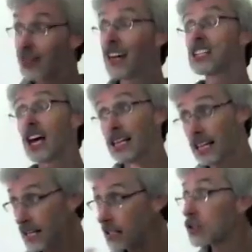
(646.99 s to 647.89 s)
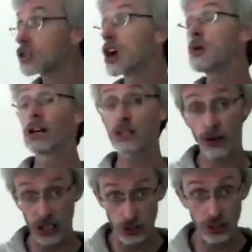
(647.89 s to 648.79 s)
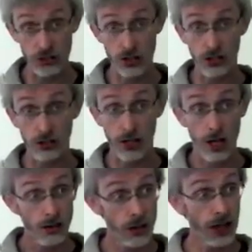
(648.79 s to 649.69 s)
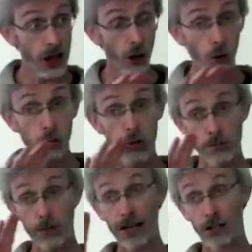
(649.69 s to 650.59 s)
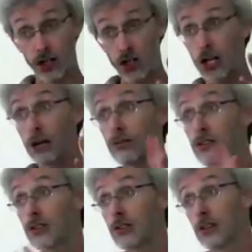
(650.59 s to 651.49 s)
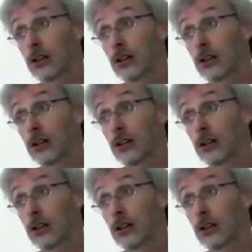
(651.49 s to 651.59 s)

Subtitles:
they take in so much phytoestrogen that their hormone balance shifts